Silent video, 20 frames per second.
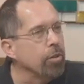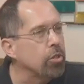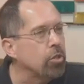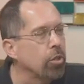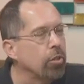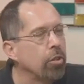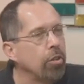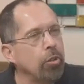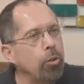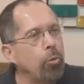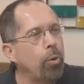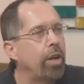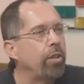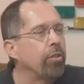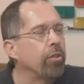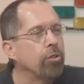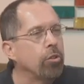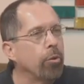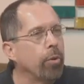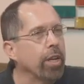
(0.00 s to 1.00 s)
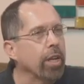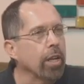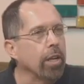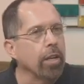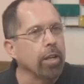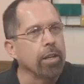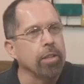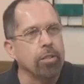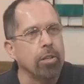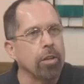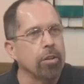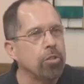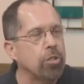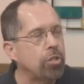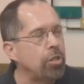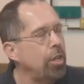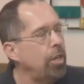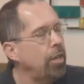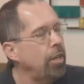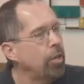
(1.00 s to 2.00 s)
So the new way they're doing it is they're
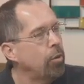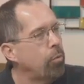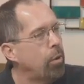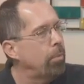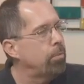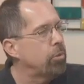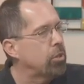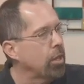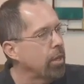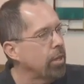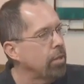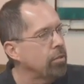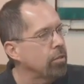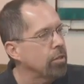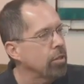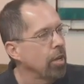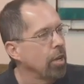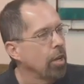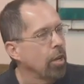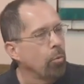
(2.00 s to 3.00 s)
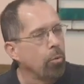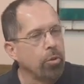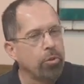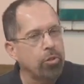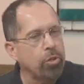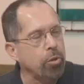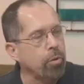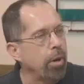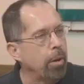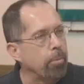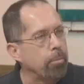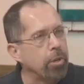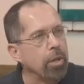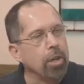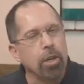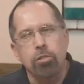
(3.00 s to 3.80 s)
seeding websites with script.